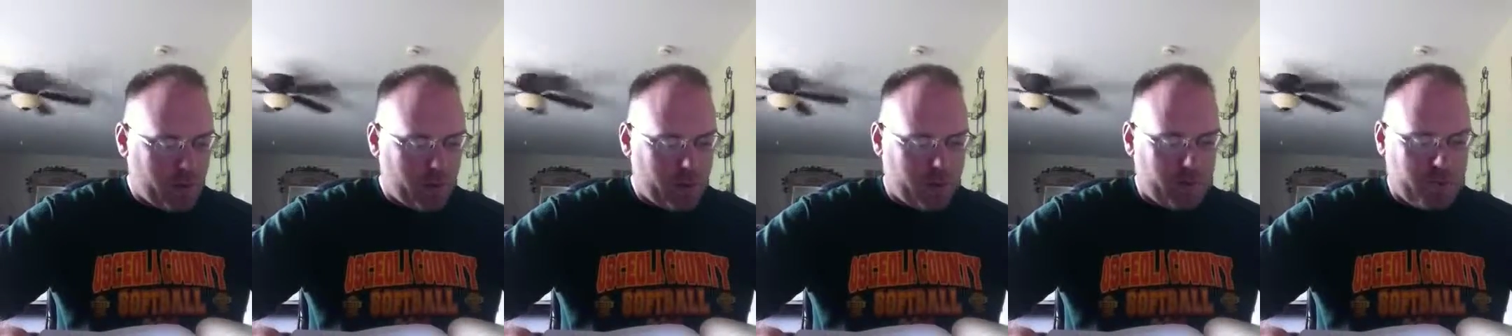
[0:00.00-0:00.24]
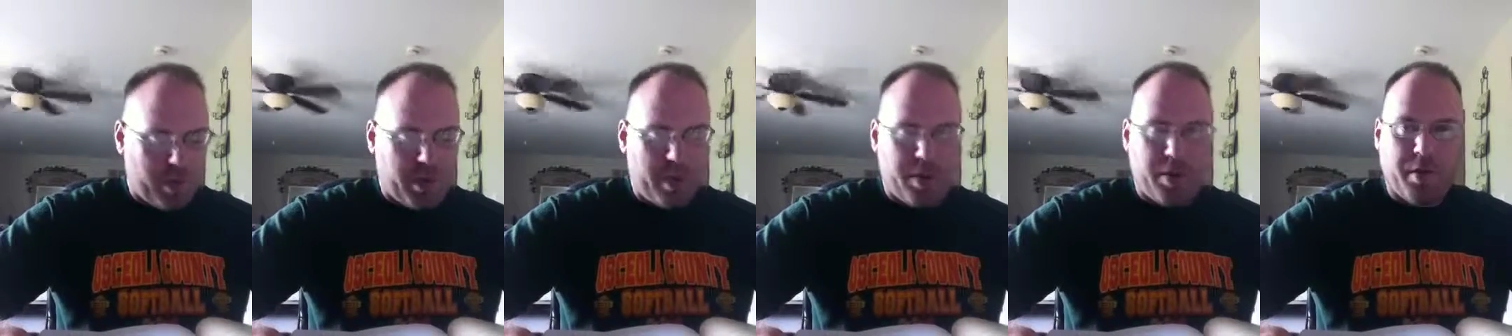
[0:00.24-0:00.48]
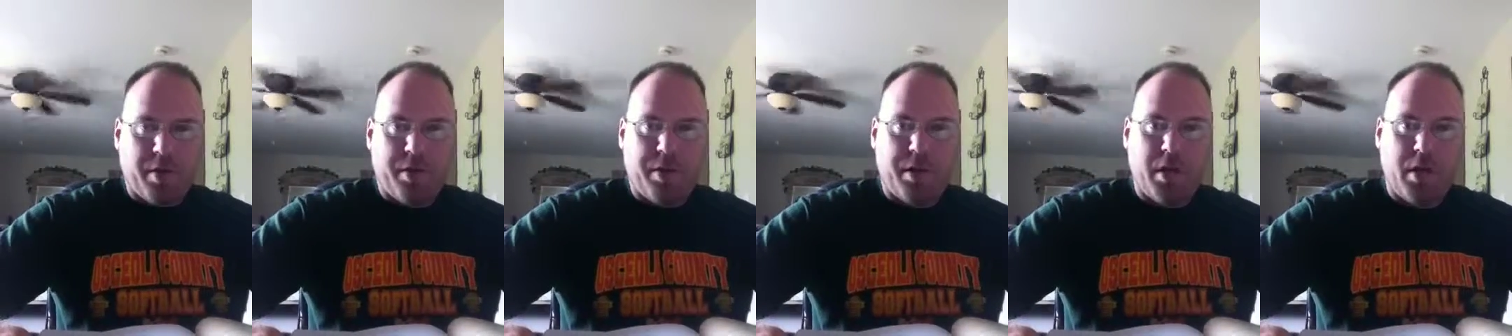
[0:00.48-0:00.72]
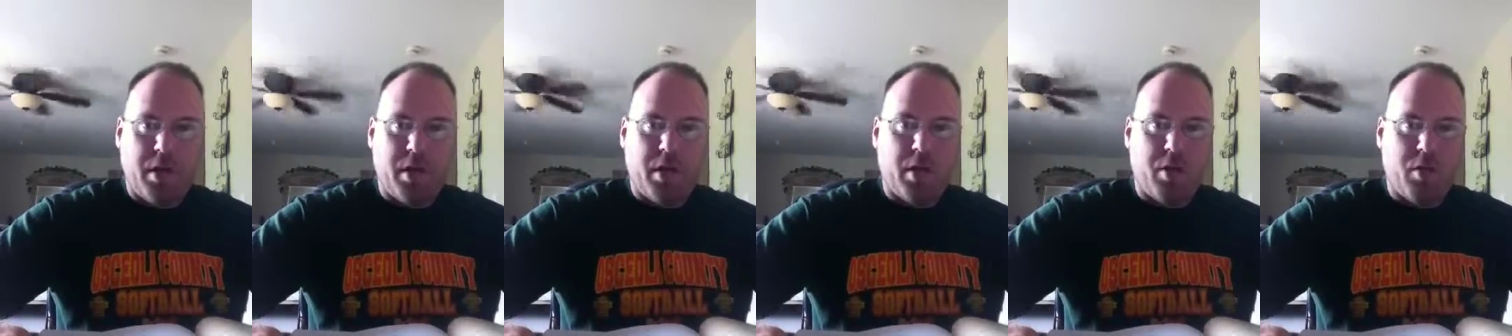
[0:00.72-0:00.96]
Critical
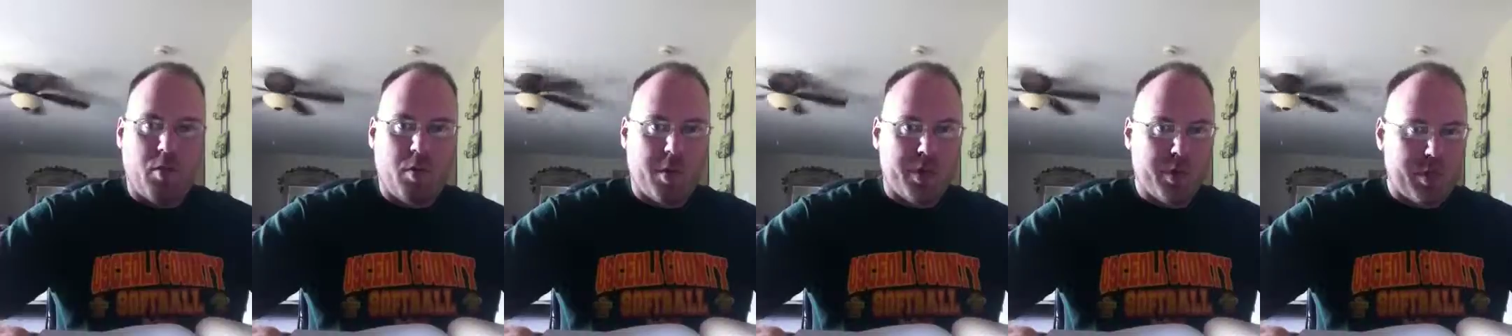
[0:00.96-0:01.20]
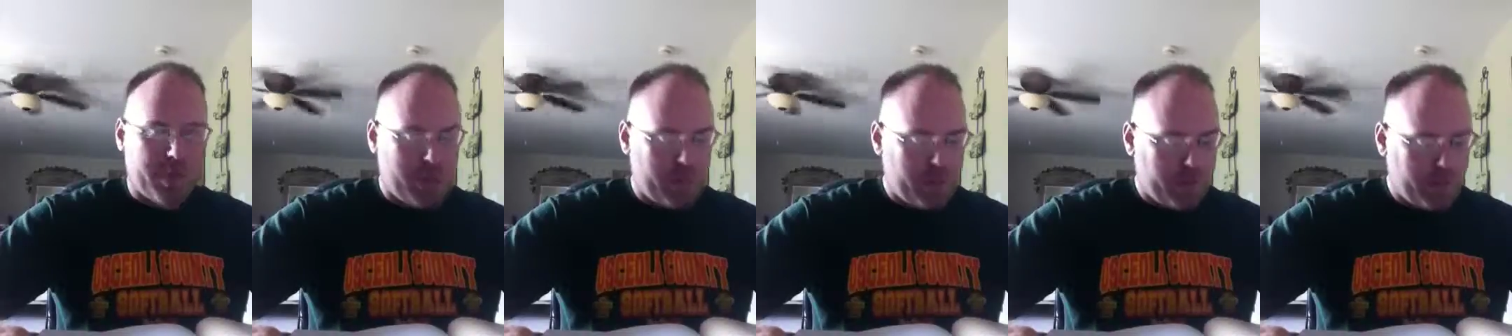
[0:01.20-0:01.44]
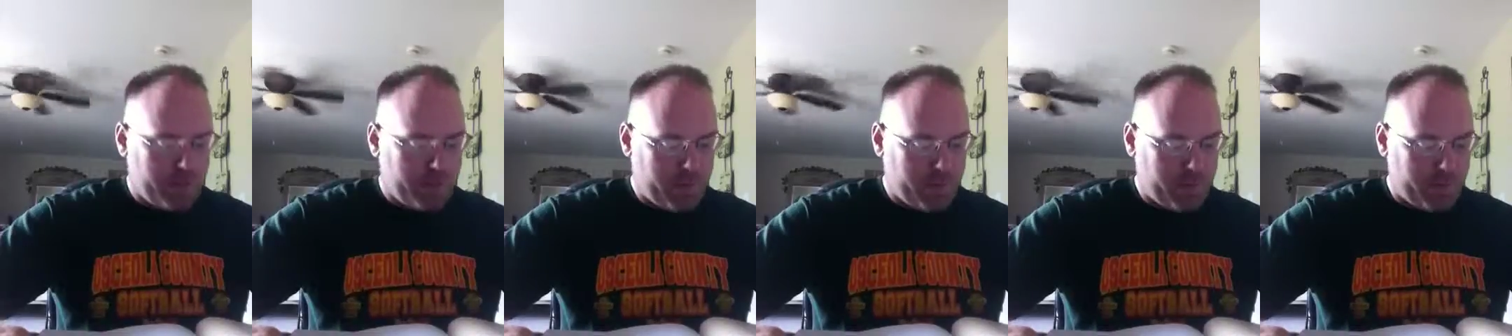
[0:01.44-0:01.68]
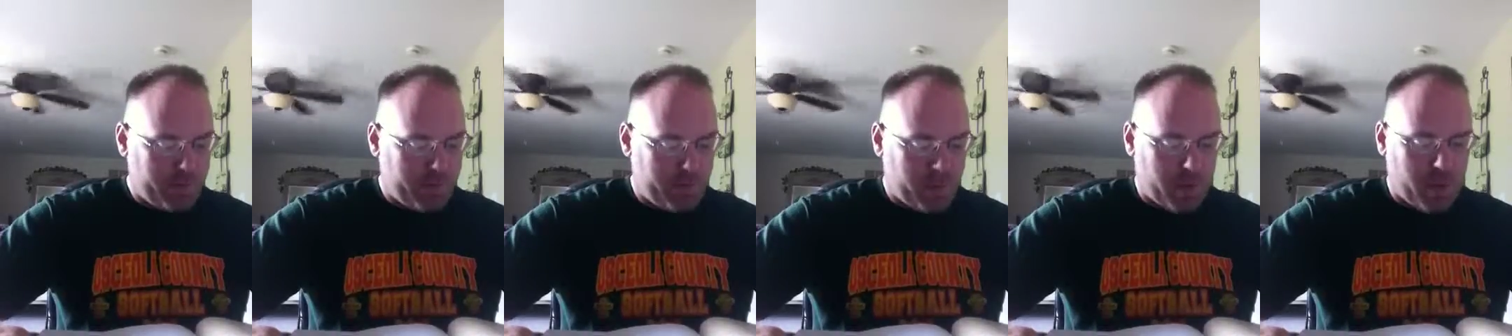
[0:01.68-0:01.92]
Thinking Questions,
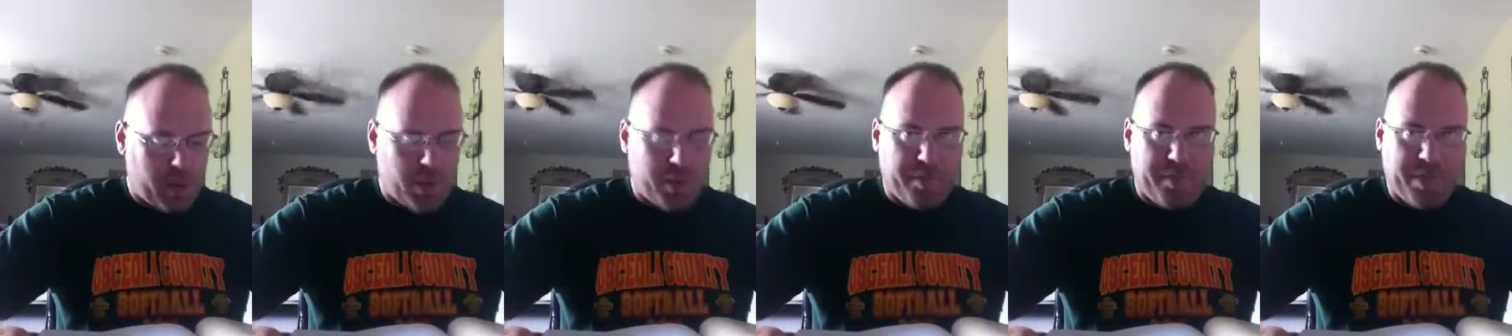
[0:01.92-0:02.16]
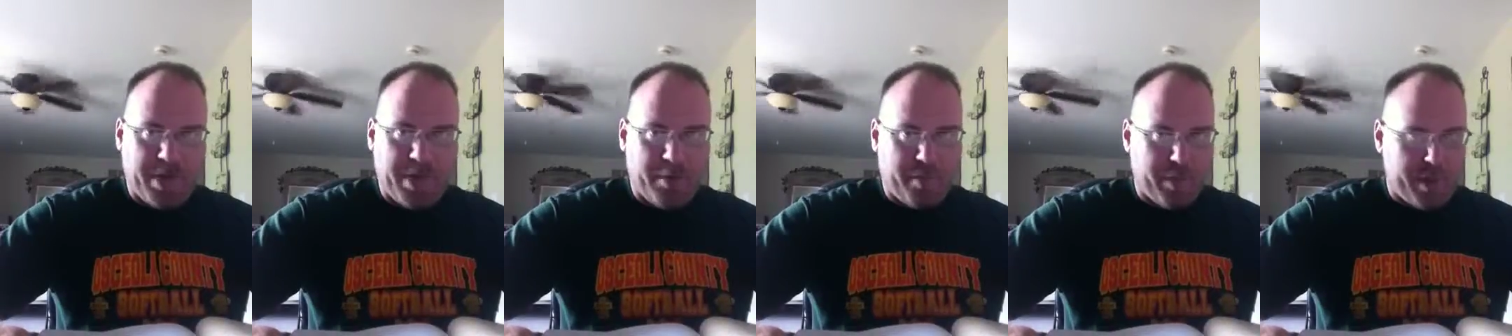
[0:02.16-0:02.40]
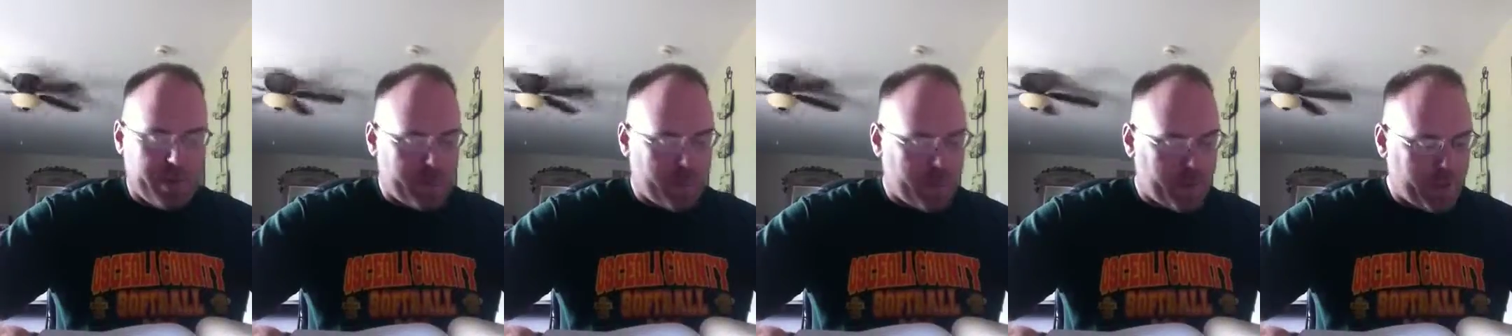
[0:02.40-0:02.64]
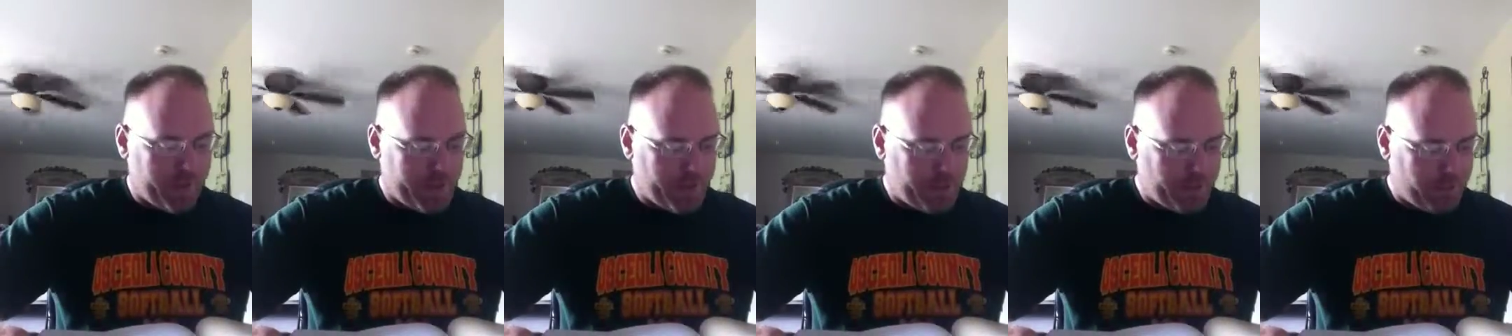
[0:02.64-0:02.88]
video
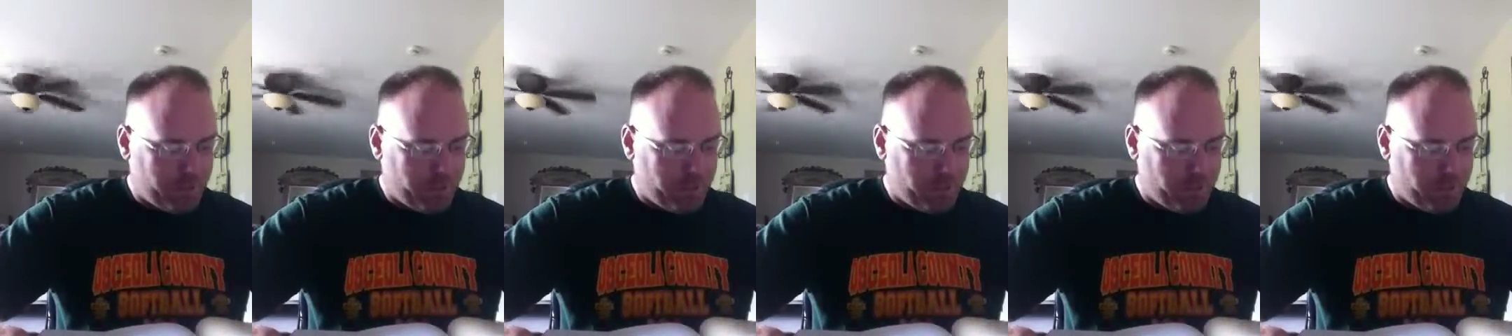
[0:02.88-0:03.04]
response.